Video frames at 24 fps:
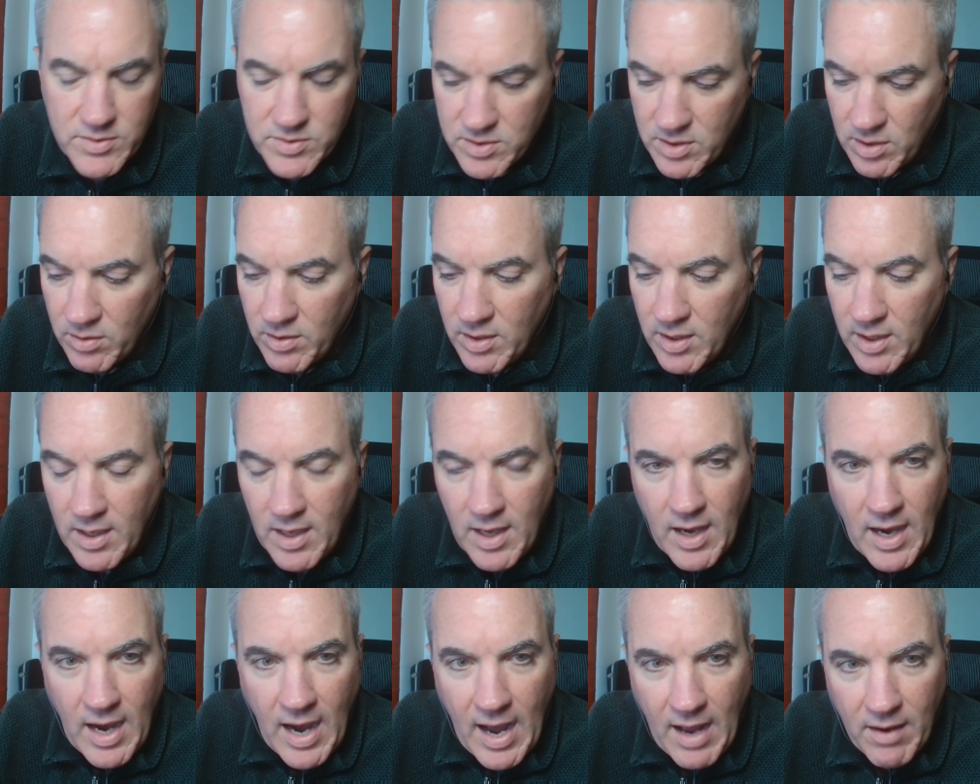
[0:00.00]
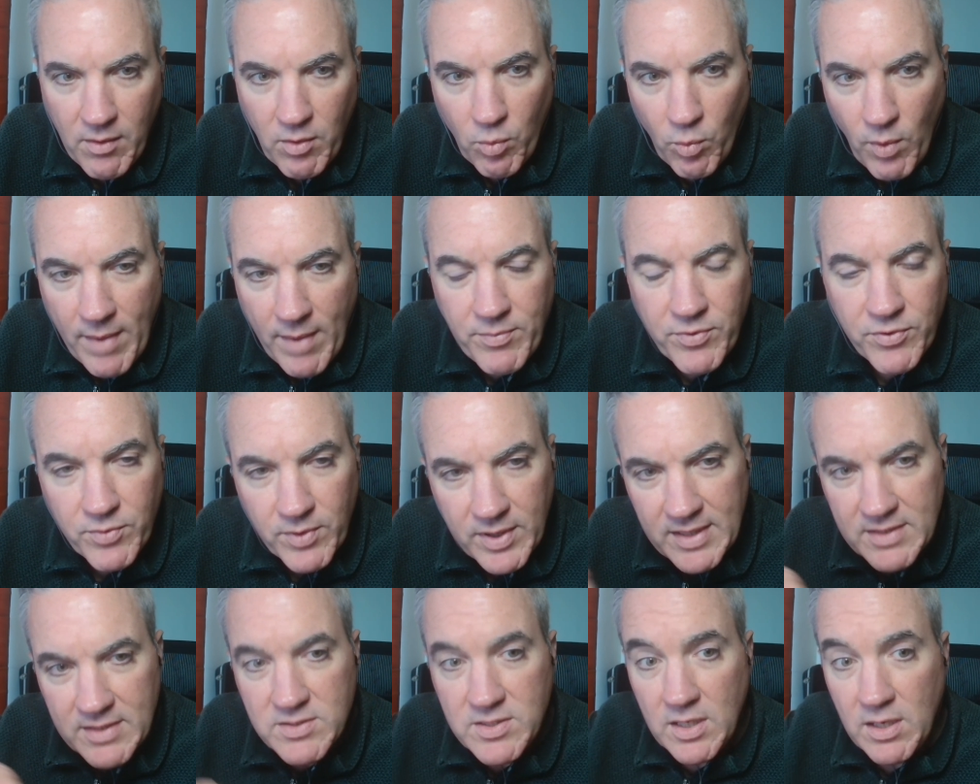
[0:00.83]
So
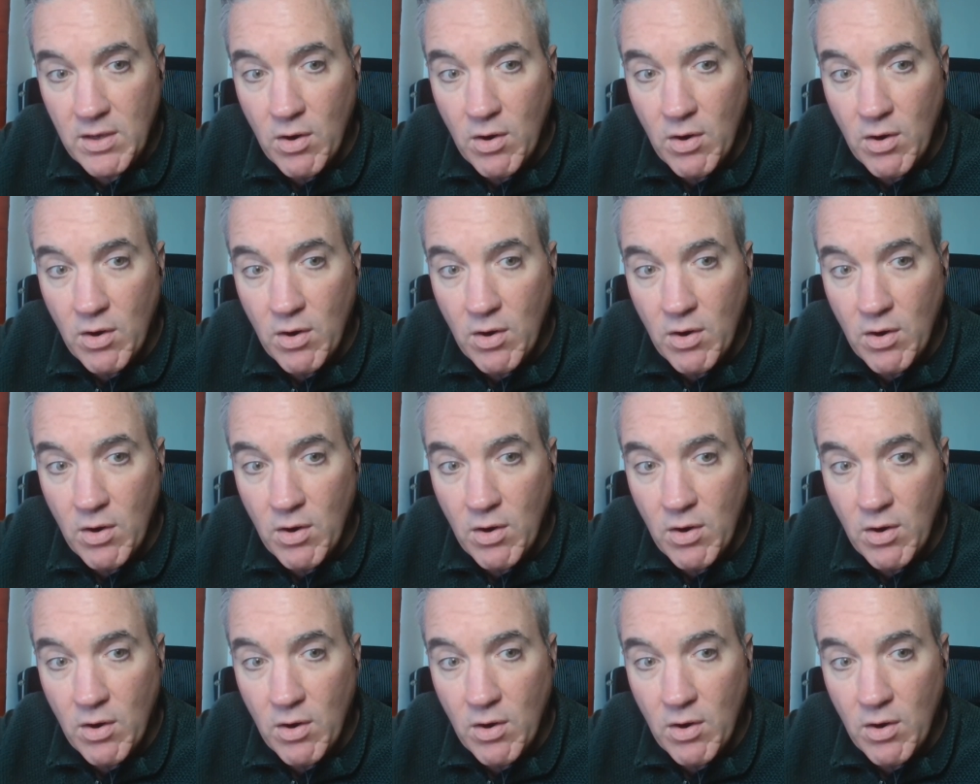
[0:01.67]
Web3 is the